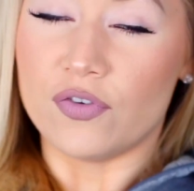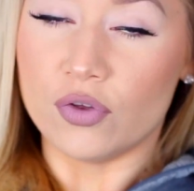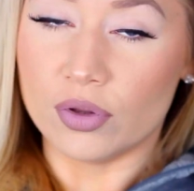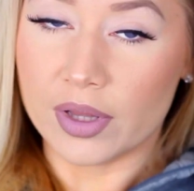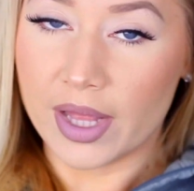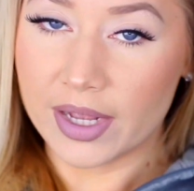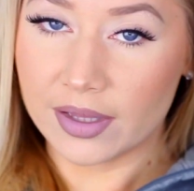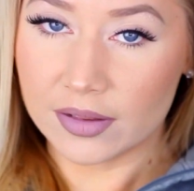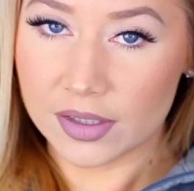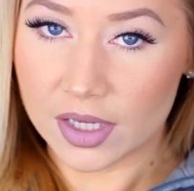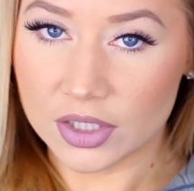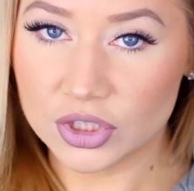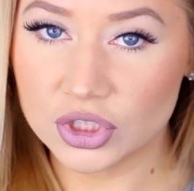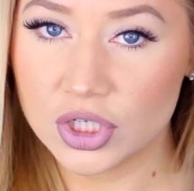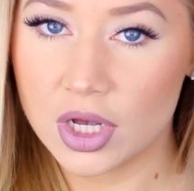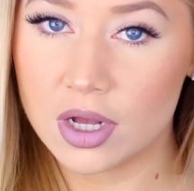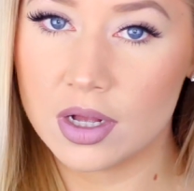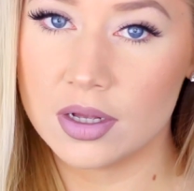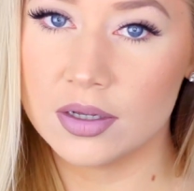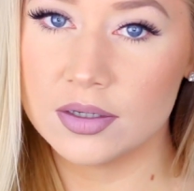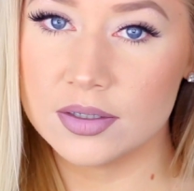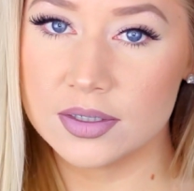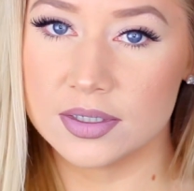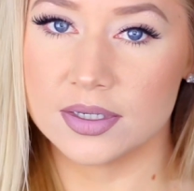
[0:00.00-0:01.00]
If you like Lush
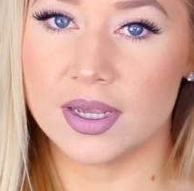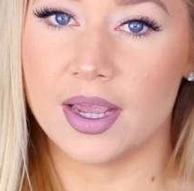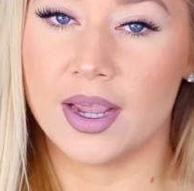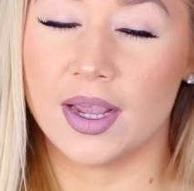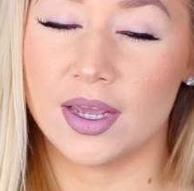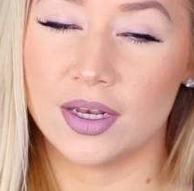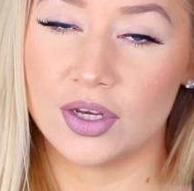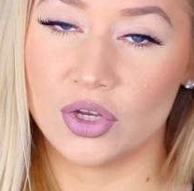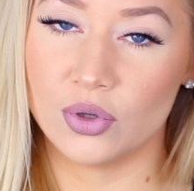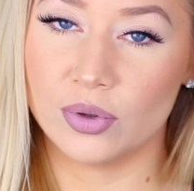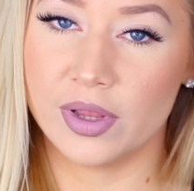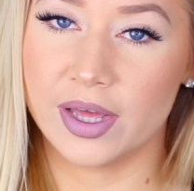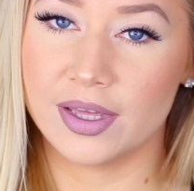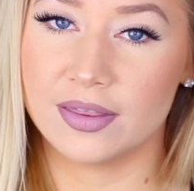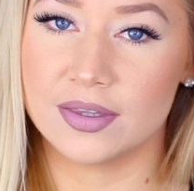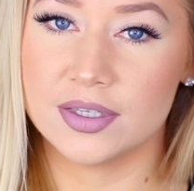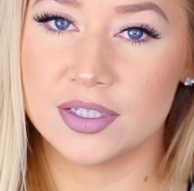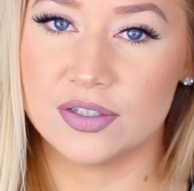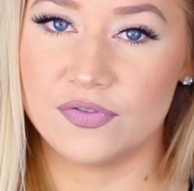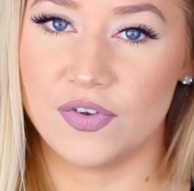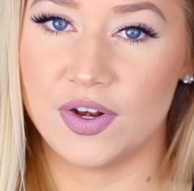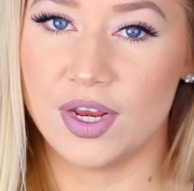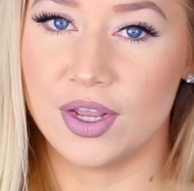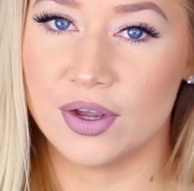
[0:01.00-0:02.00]
hauls and you like
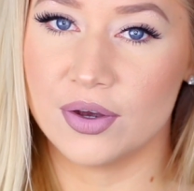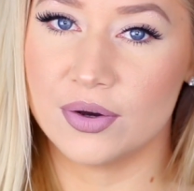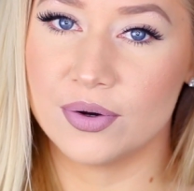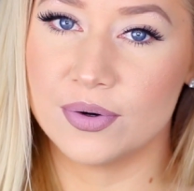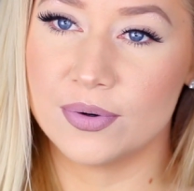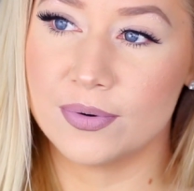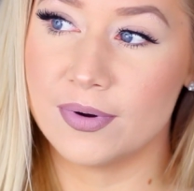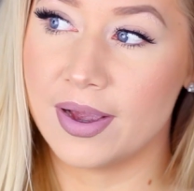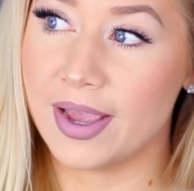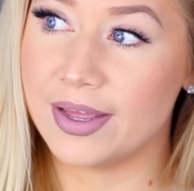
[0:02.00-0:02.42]
this video